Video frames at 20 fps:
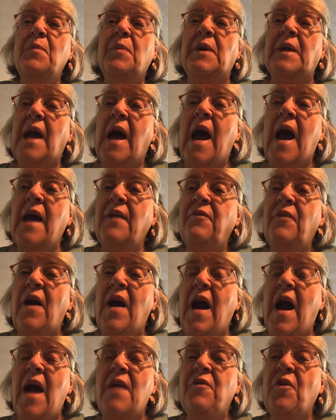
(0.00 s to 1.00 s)
But I've,
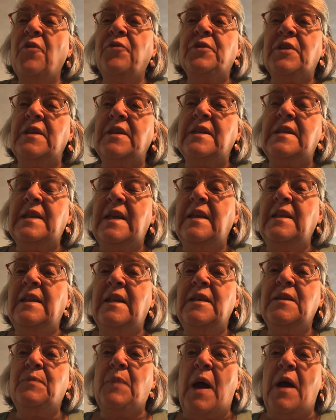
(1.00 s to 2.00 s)
I've often seen
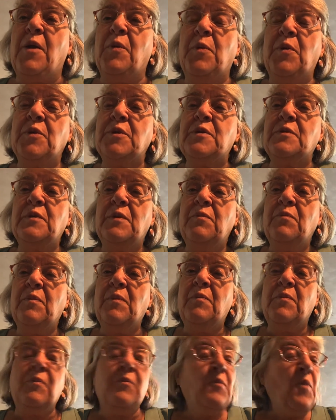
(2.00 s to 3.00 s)
these parables
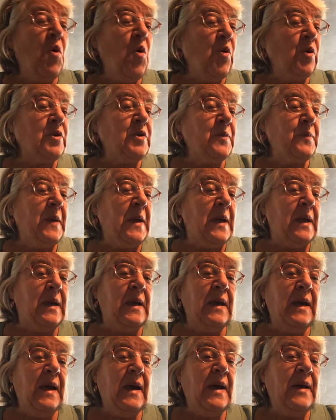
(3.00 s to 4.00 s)
more to
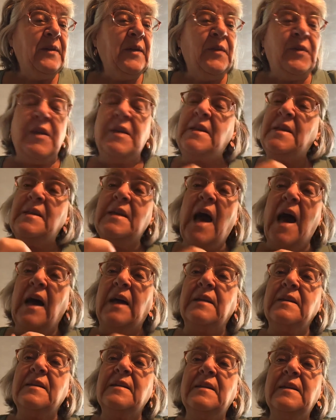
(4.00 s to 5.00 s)
be that this is
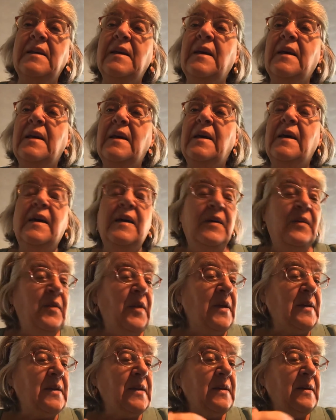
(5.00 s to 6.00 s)
us,
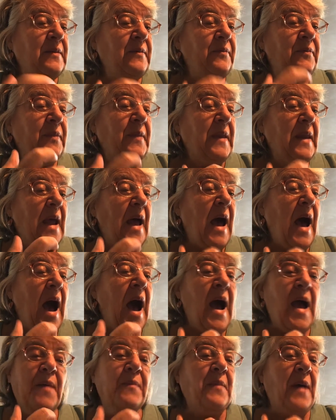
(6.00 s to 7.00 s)
that
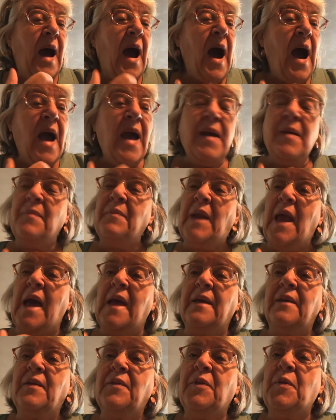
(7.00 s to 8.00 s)
I am, I am
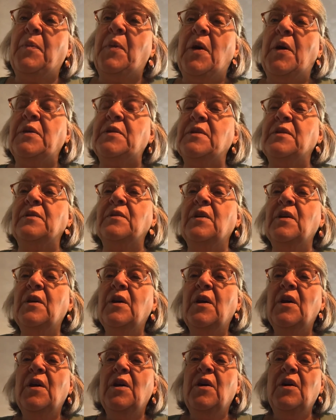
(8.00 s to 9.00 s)
like the person
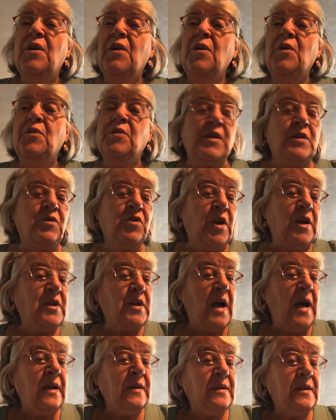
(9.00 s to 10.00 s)
who's a
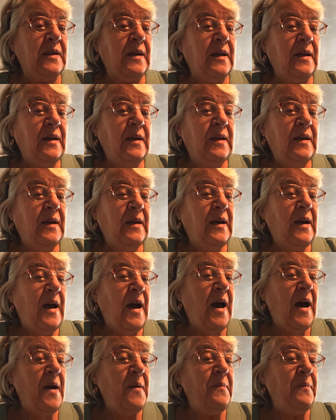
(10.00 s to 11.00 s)
treasure hunter,
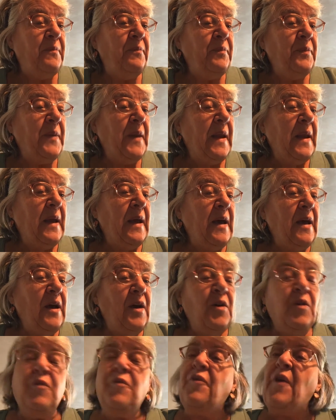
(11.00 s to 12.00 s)
um,
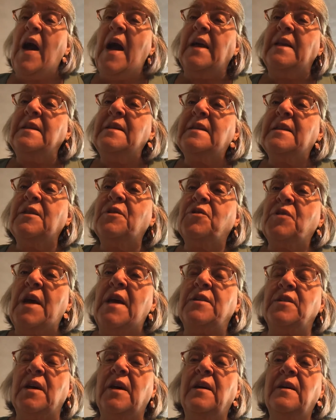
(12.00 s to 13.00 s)
who finds the
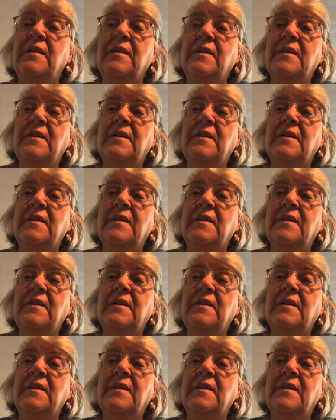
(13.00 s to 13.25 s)
treasure